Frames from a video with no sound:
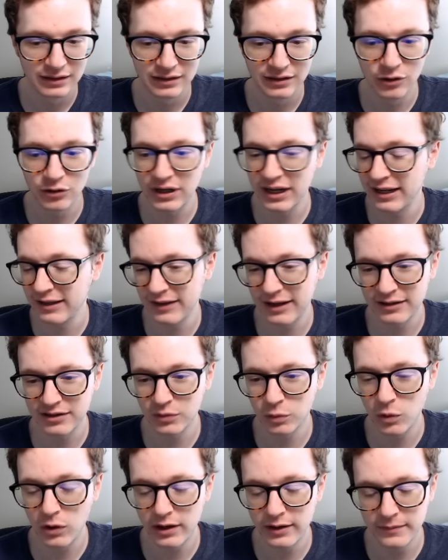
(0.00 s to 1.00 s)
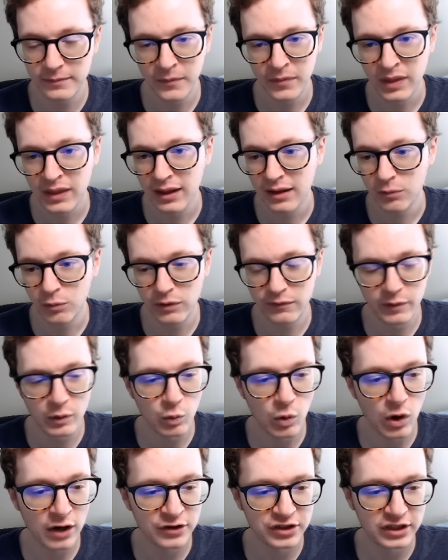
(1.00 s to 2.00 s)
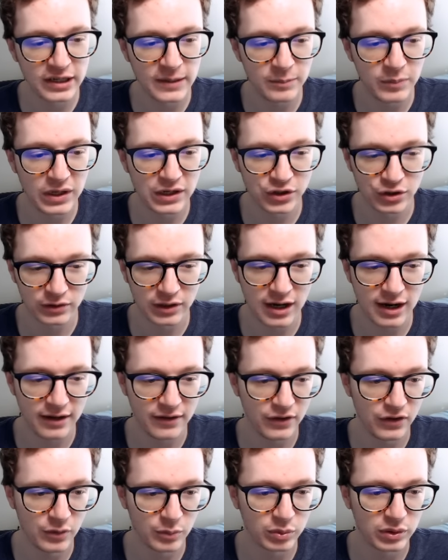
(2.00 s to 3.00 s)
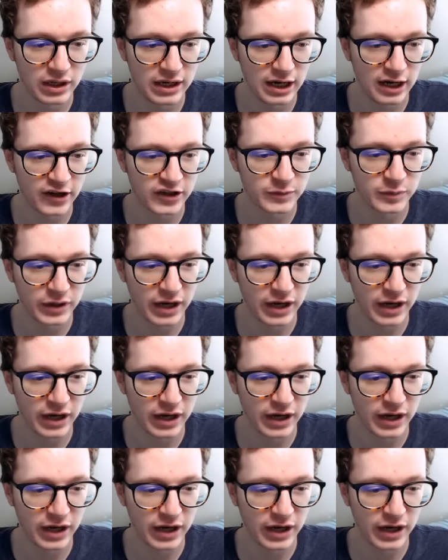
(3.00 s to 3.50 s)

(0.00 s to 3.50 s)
Okay, that's one. We've been watching him pitch a lot in the playoffs,